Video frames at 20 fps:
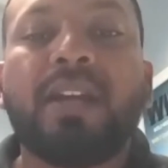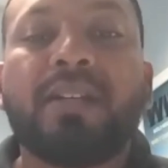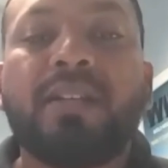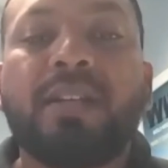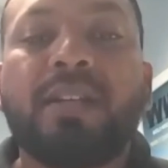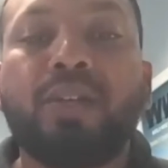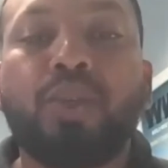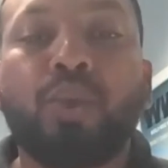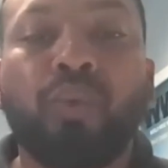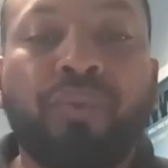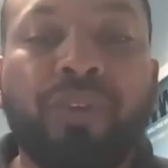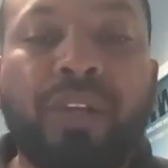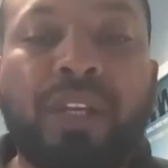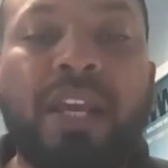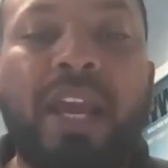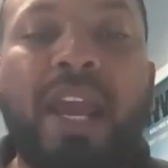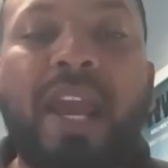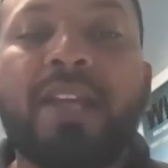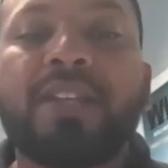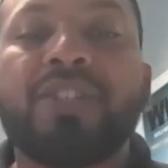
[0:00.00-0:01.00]

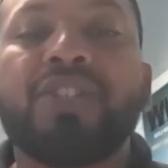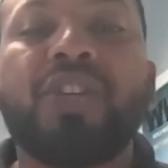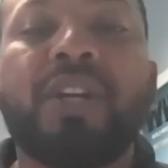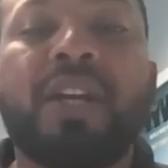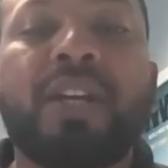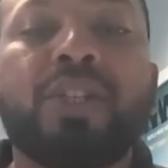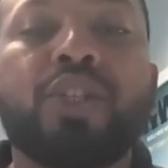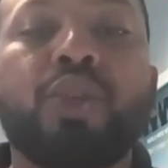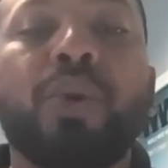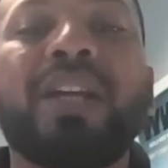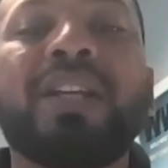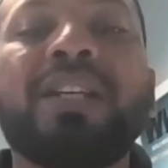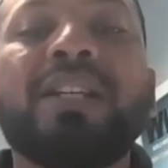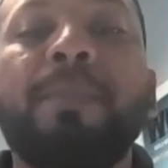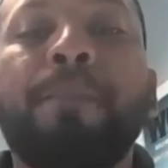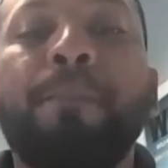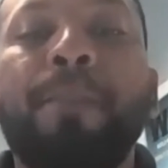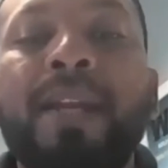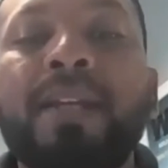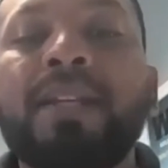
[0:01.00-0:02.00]
TUV, SGS to
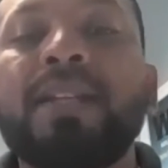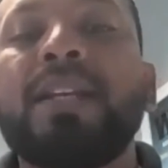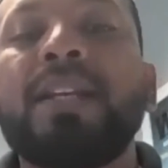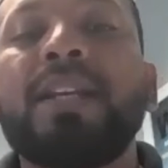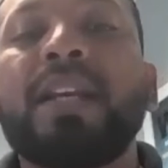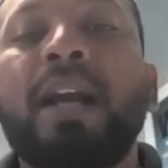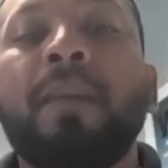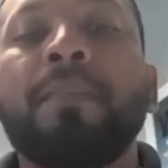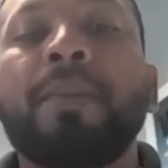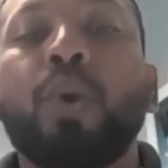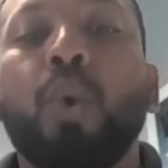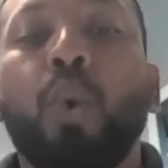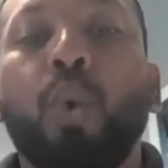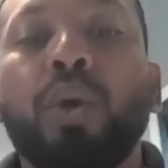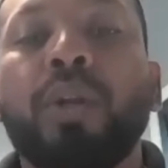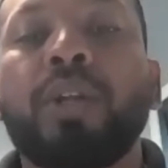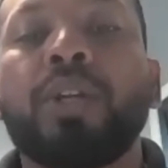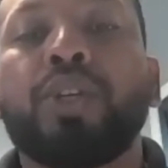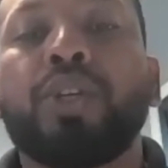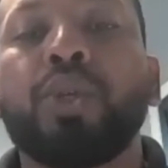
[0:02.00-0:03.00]
independently come and
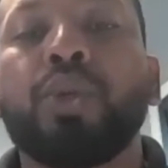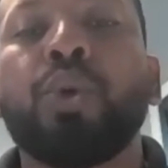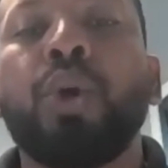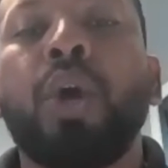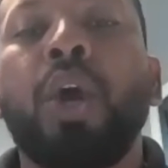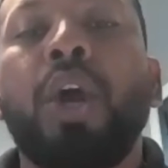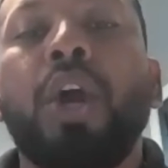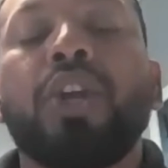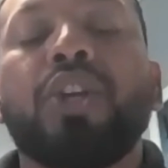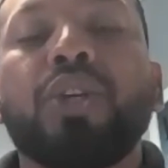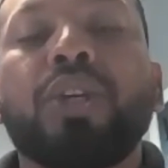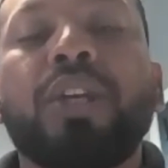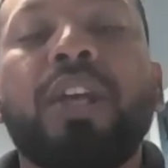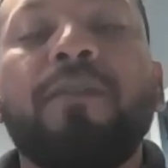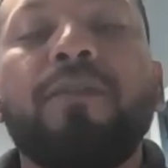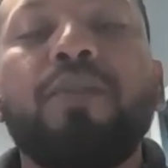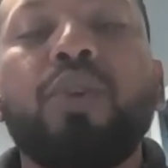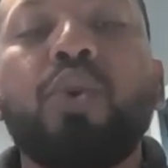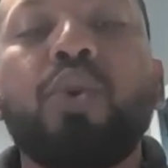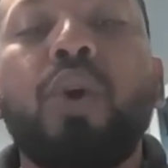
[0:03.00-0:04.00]
audit you to
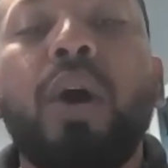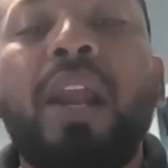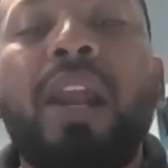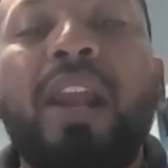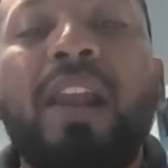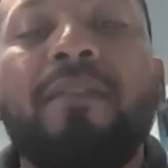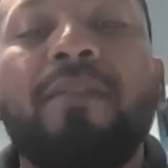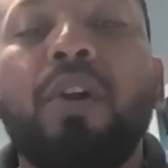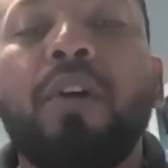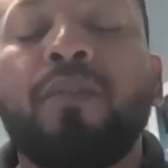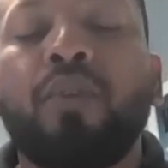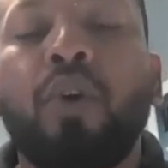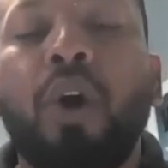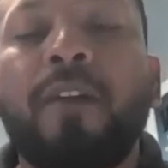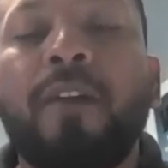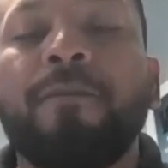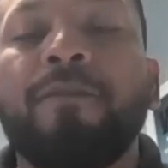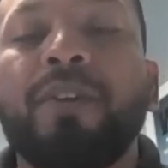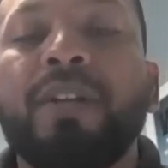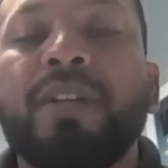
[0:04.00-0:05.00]
give you a level of
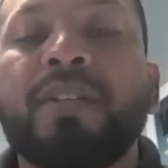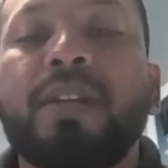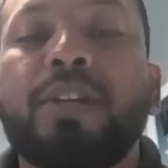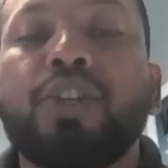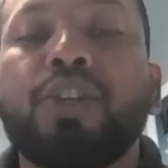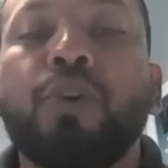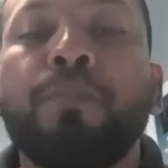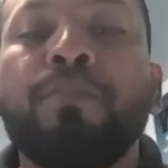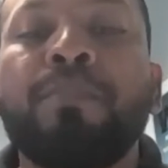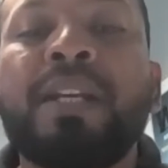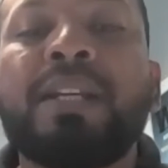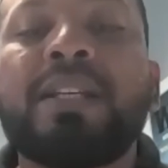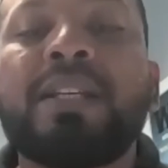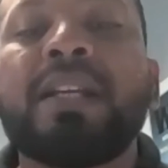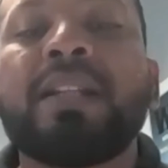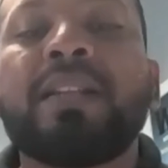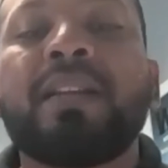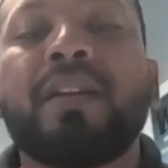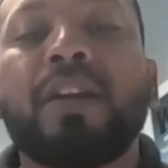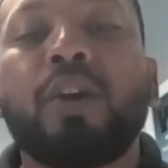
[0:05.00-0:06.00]
confidence that you're
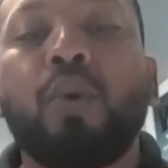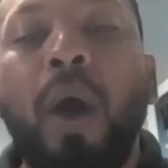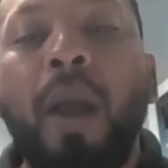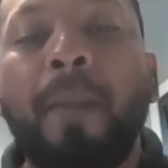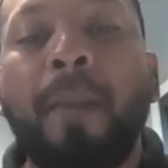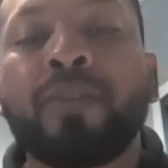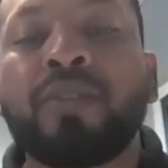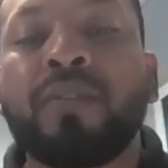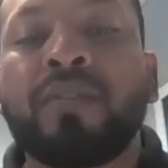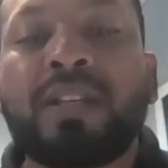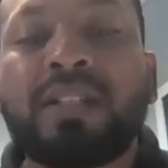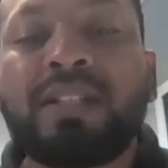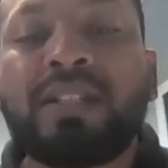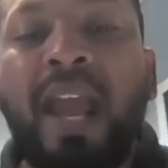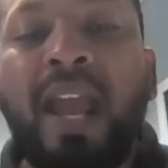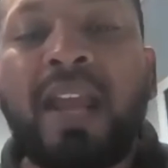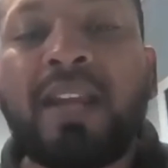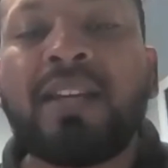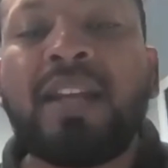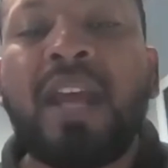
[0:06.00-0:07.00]
meeting the requirements of the
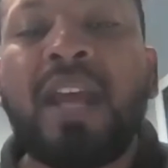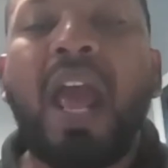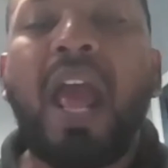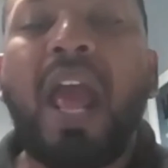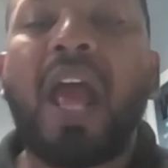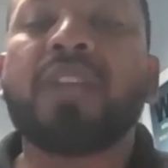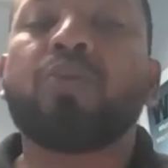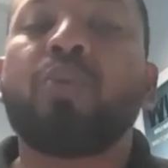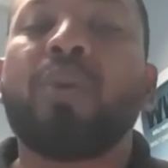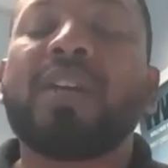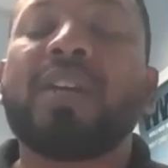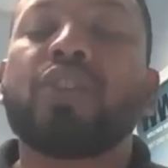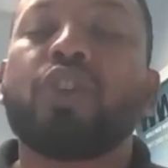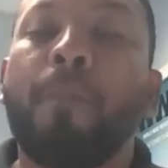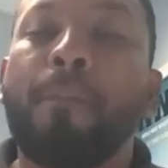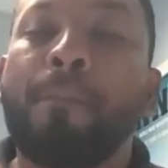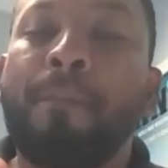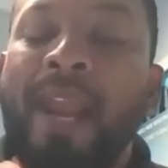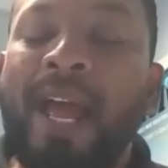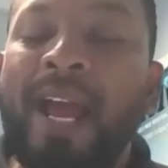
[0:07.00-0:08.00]
standard as well as
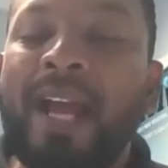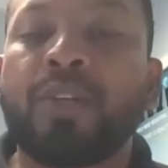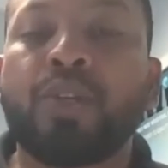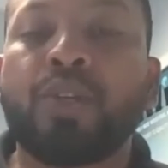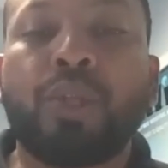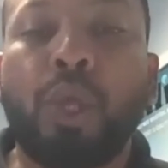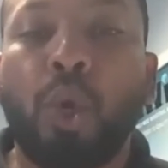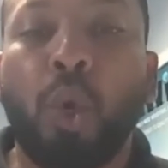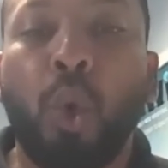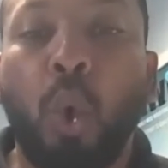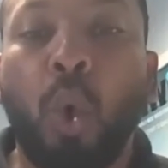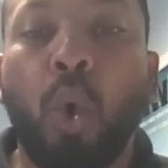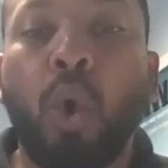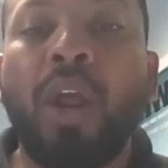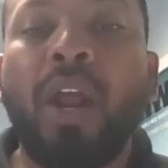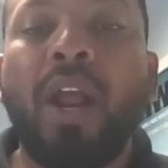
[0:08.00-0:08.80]
complying to the law.